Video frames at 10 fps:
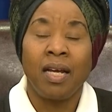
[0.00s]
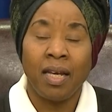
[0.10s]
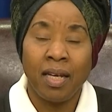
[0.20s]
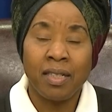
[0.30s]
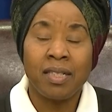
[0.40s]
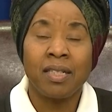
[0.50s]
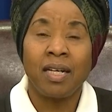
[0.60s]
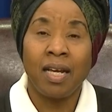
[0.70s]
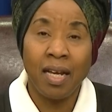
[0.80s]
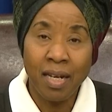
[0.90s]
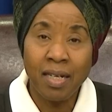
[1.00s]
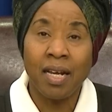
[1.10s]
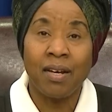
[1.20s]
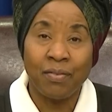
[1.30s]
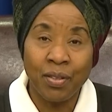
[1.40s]
each and
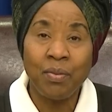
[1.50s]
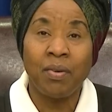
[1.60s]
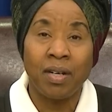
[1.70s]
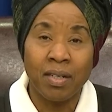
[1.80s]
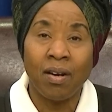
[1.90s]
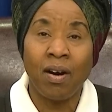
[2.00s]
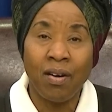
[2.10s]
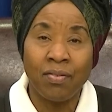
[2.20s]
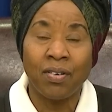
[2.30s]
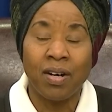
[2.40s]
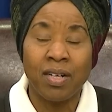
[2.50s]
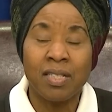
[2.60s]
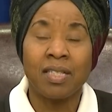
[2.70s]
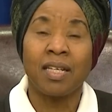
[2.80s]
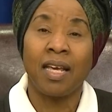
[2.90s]
every one of
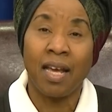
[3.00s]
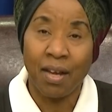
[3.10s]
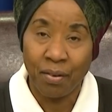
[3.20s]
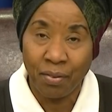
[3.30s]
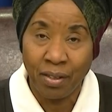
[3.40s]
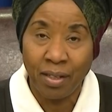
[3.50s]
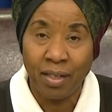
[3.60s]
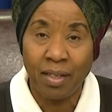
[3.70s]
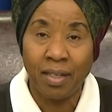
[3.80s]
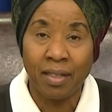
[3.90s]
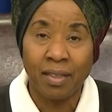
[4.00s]
us carry